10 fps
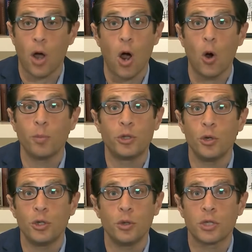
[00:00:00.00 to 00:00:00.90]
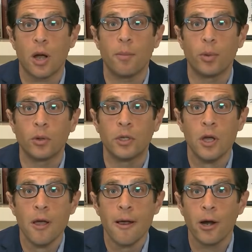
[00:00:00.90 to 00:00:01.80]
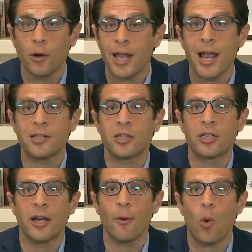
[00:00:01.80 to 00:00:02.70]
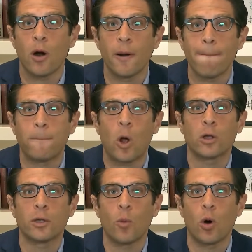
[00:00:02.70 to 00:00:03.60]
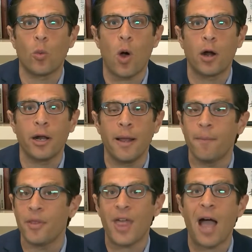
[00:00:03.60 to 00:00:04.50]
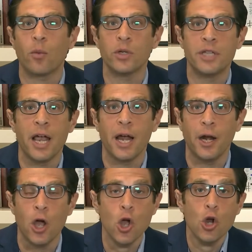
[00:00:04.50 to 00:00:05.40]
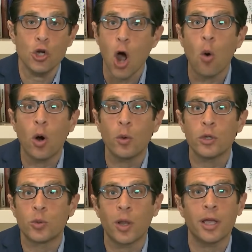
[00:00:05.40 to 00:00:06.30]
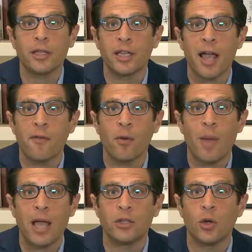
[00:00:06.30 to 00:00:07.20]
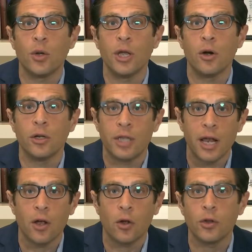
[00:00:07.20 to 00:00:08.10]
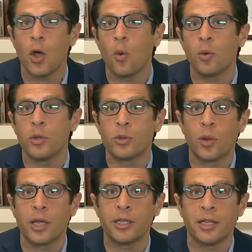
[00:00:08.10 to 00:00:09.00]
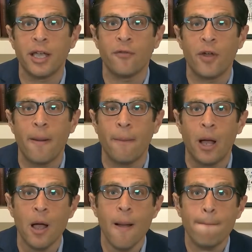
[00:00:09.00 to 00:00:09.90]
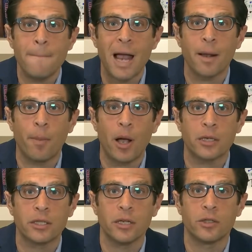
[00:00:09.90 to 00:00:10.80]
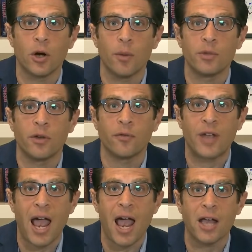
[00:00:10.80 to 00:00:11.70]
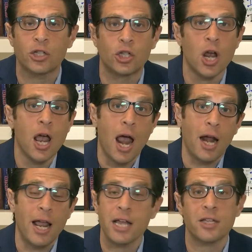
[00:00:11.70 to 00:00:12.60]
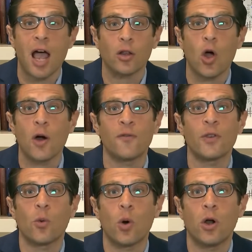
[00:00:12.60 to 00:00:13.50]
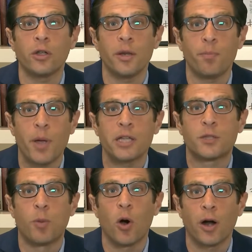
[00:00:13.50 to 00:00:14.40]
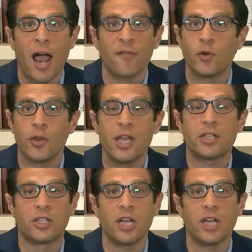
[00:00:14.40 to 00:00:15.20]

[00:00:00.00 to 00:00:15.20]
I hope Juju's humble. You know, Kansas City wanted him, Baltimore wanted him, but that was it. No one was willing to give him a two-year deal. No one was willing to give him mega bucks in terms of cash. And he's not long for the world in Pittsburgh after this